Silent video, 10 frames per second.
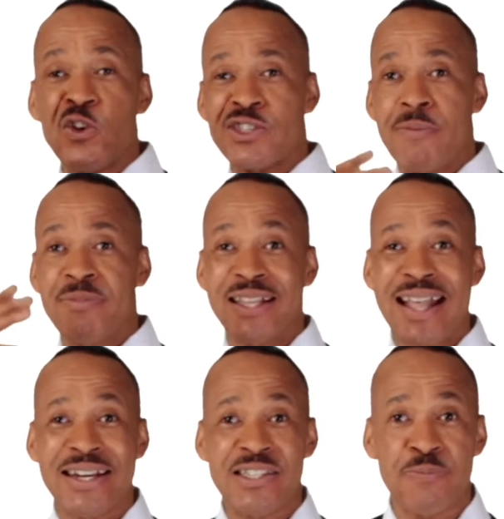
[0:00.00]
for something
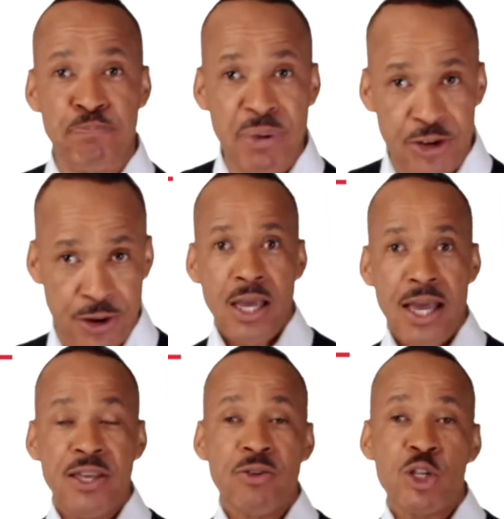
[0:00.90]
that is bitter.
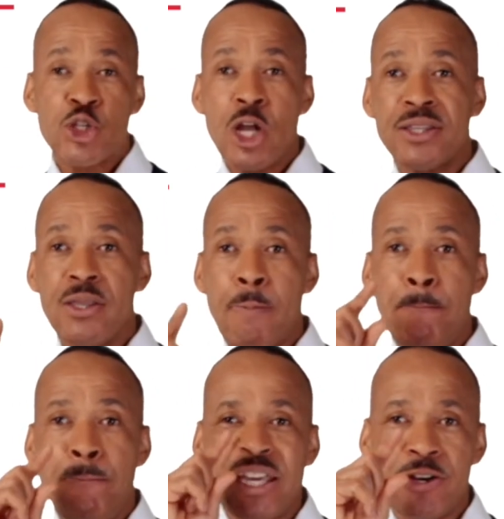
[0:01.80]
And they will suck the
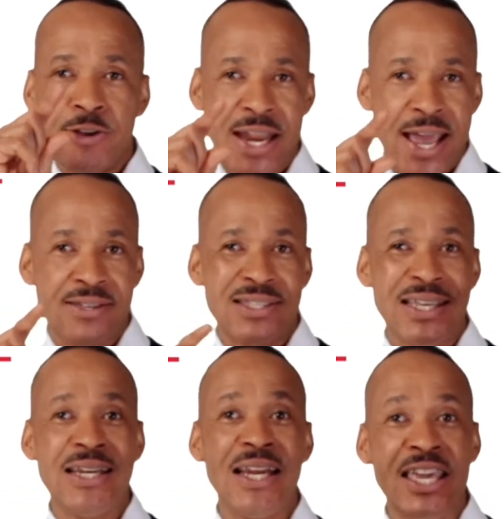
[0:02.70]
bitterness
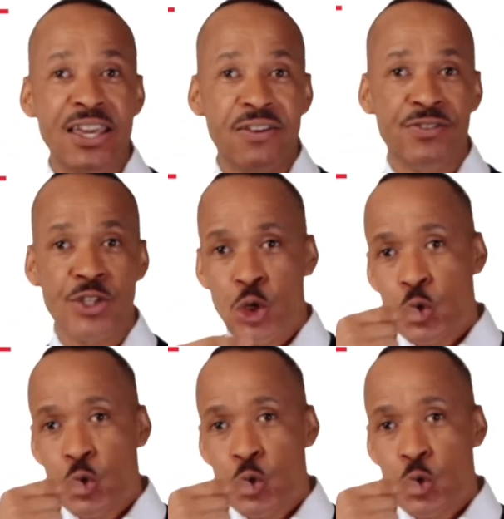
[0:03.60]
in leaves